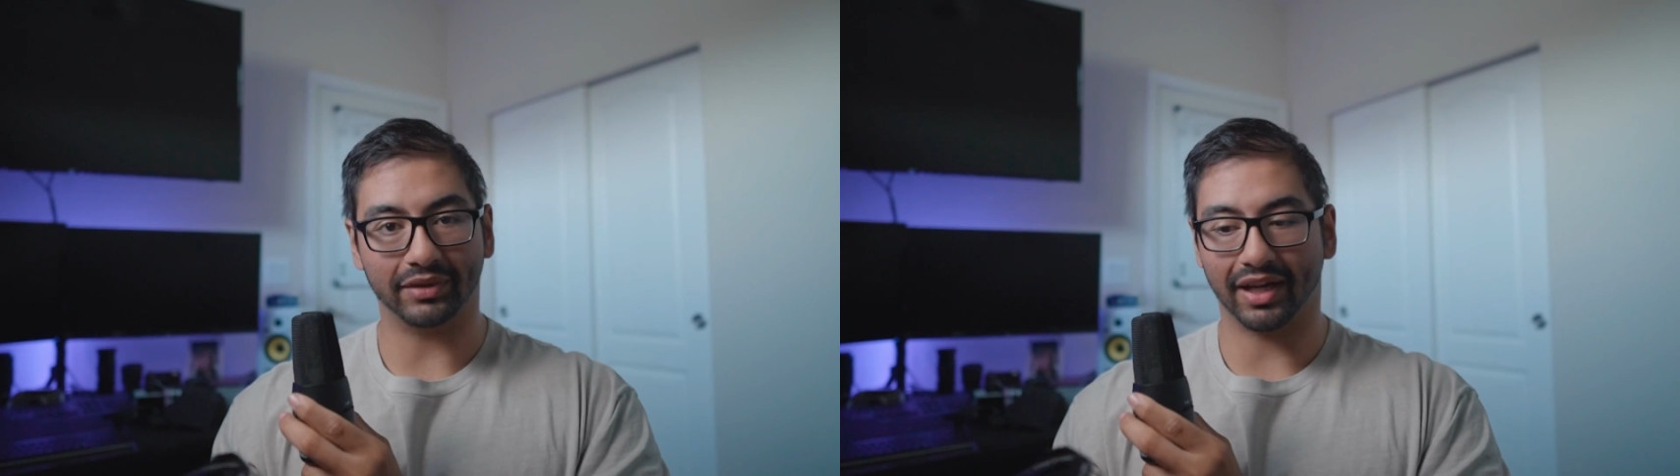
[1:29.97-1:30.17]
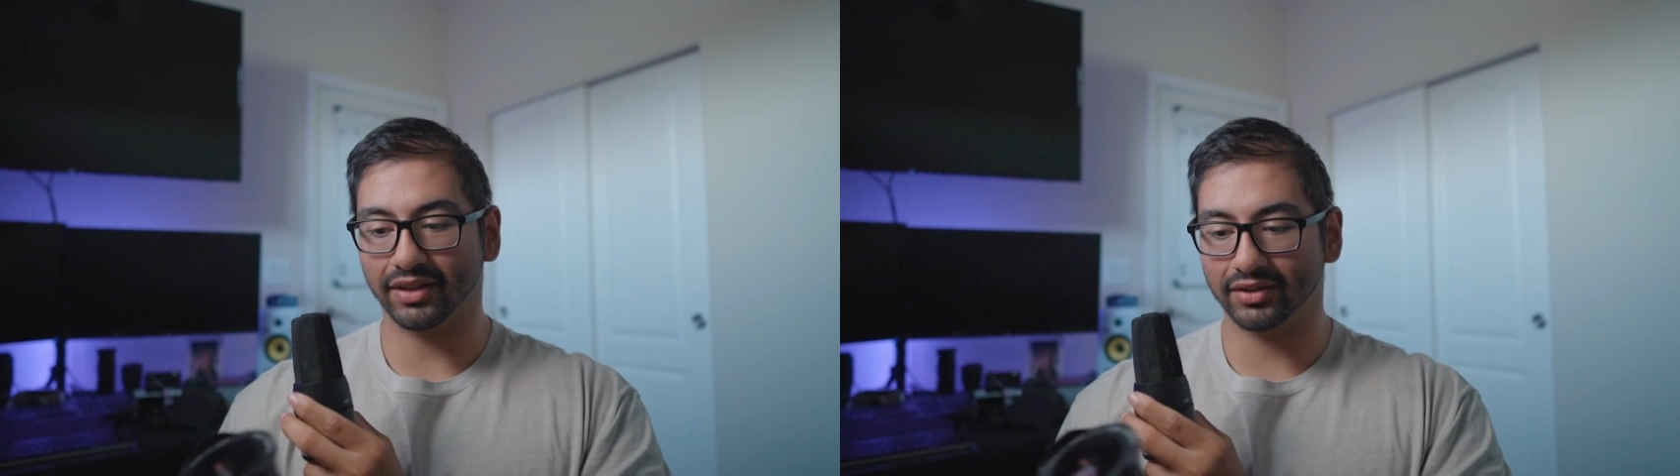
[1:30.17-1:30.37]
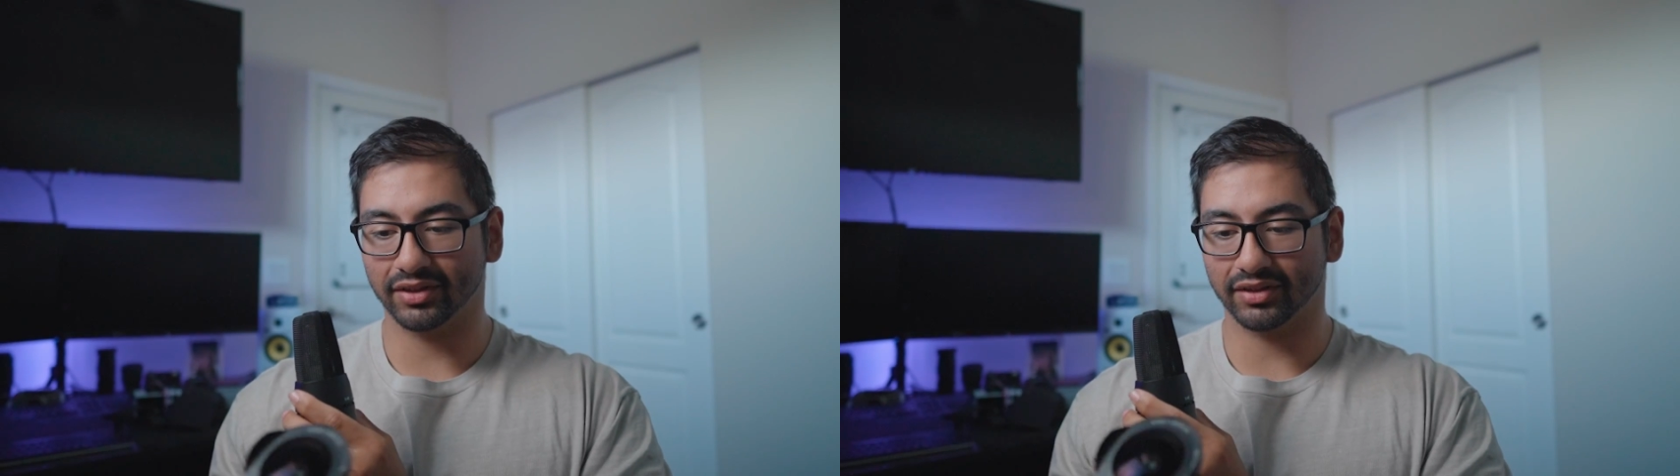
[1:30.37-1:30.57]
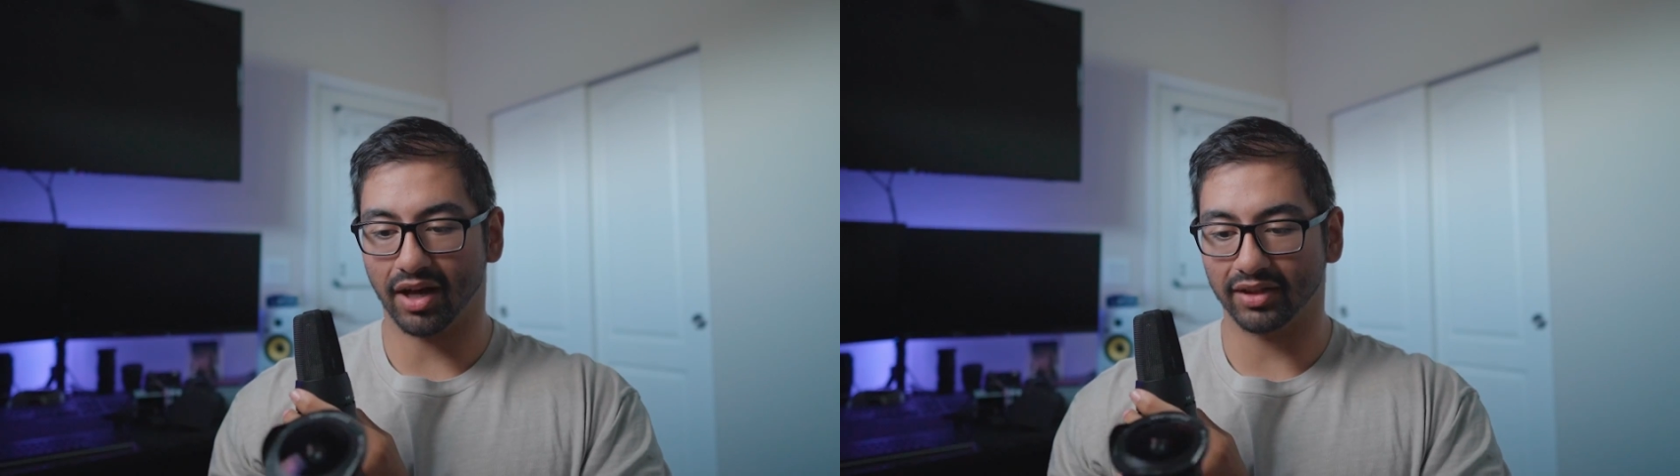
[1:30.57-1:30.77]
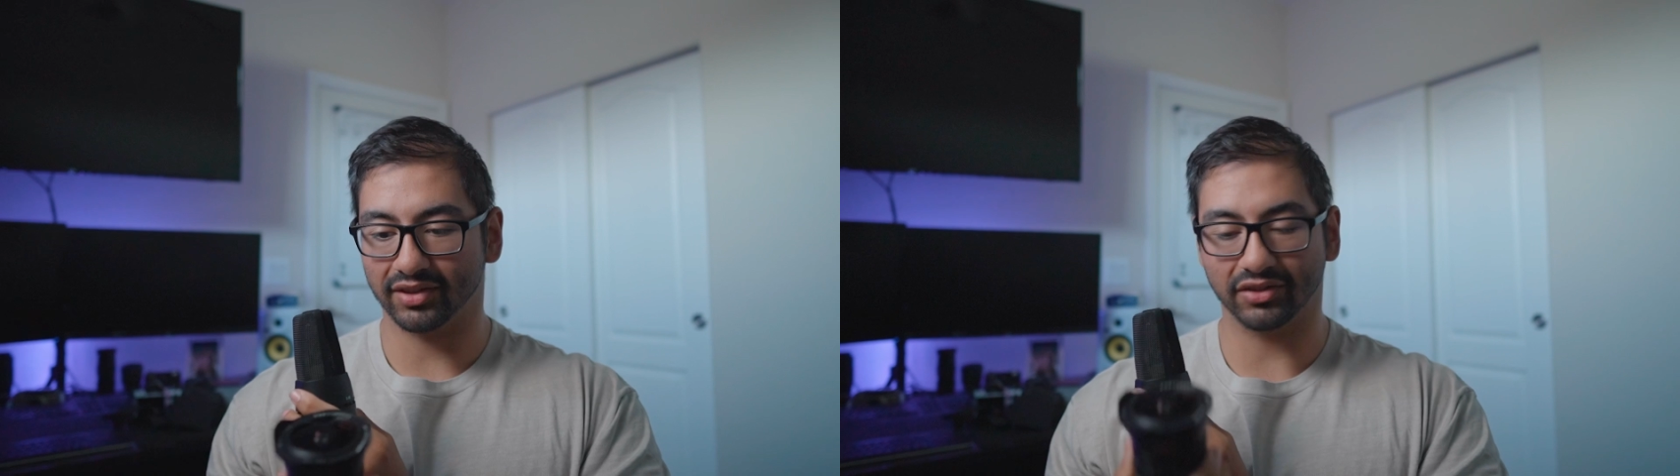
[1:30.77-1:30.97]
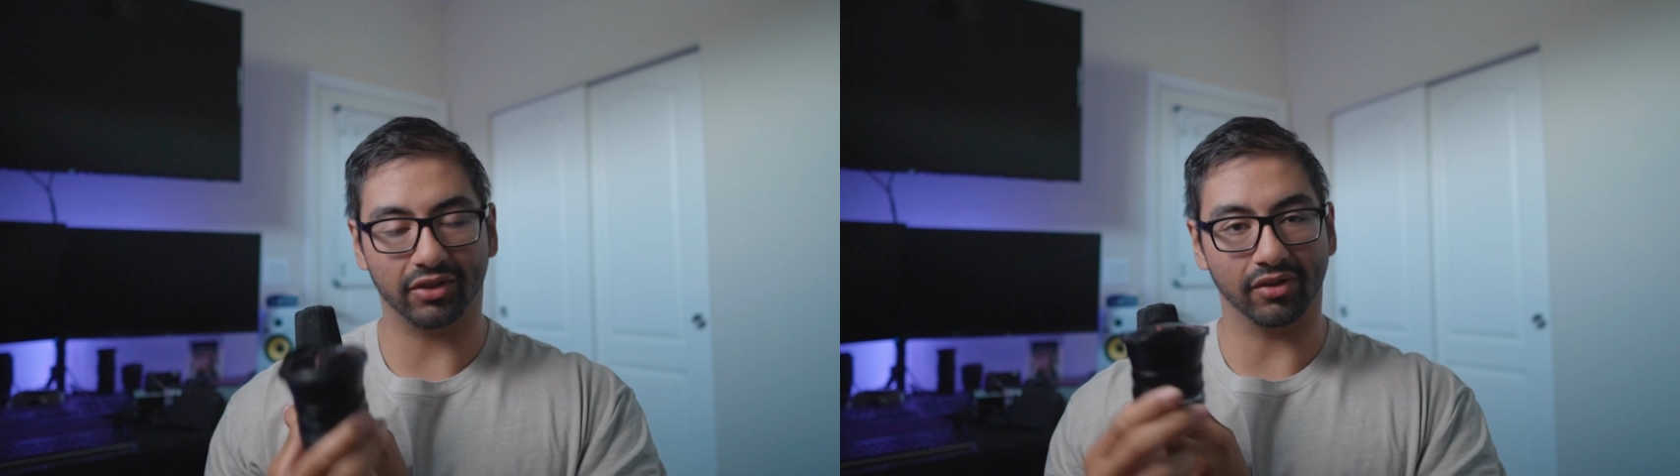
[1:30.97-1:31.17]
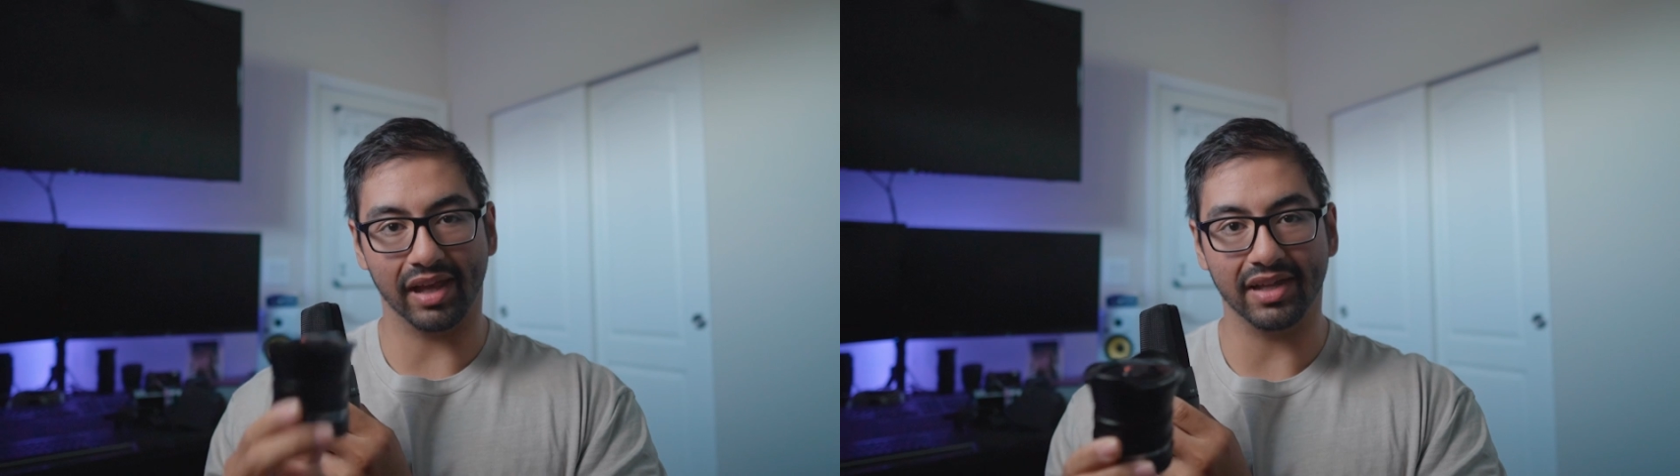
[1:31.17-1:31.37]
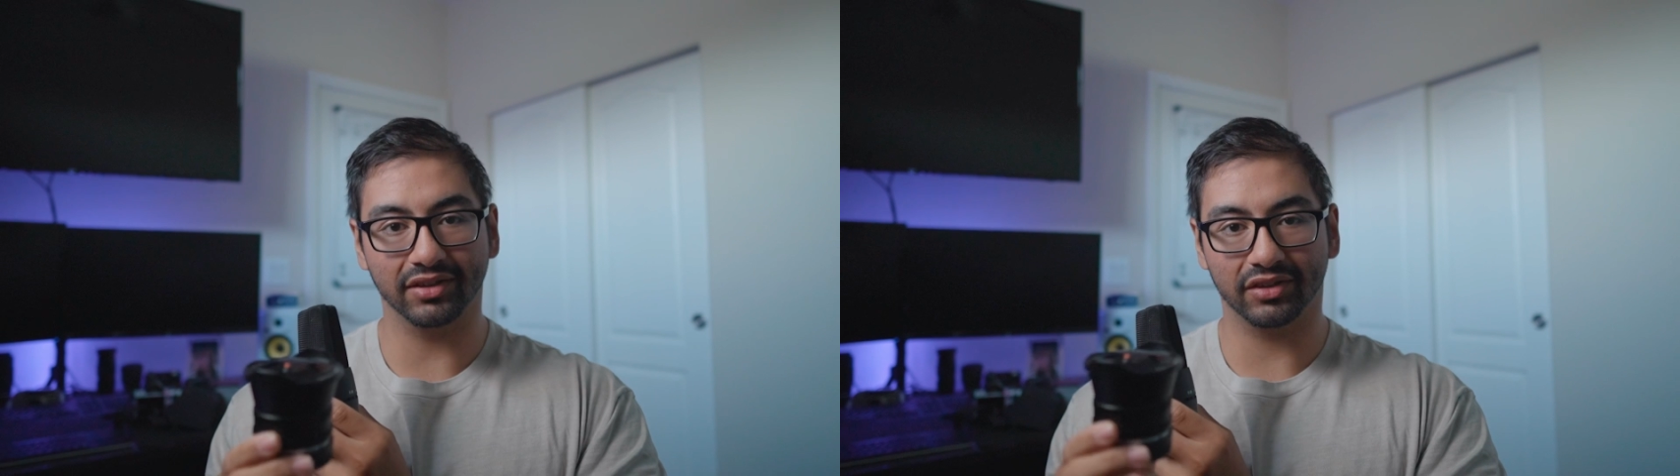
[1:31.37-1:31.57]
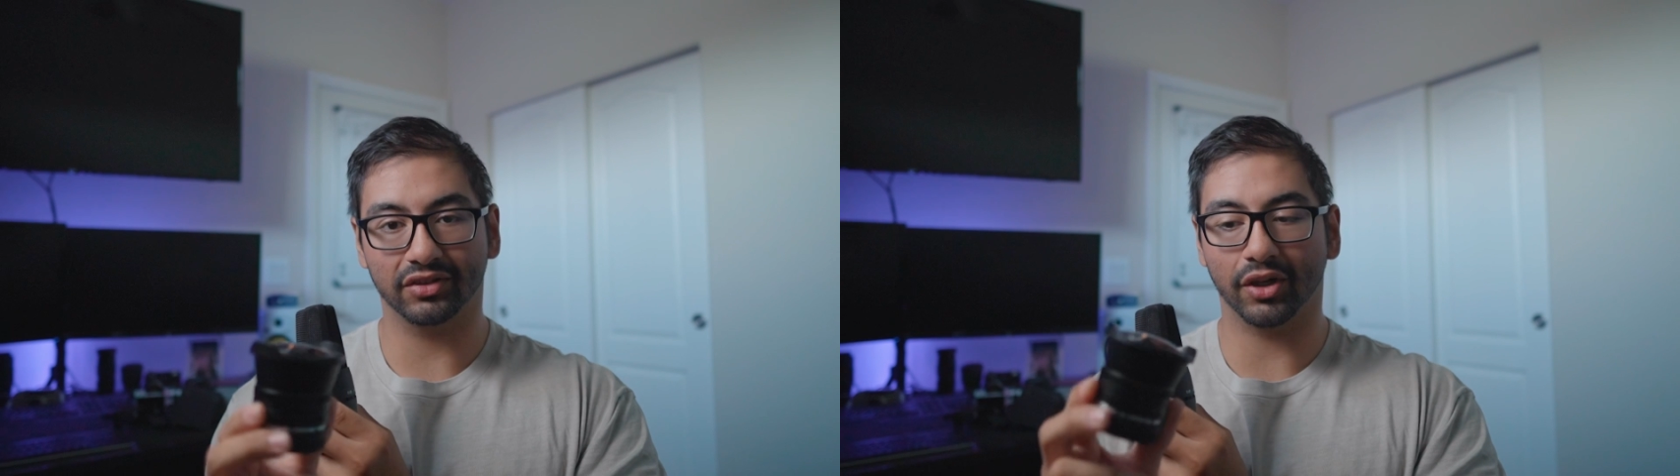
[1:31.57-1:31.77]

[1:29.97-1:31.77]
size sensor lens.